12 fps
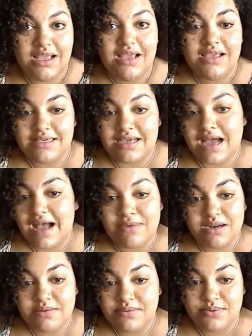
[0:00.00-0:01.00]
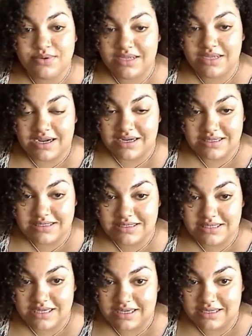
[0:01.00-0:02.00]
yeah, I'm going to be really
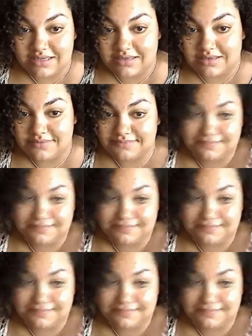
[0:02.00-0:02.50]
honest, and,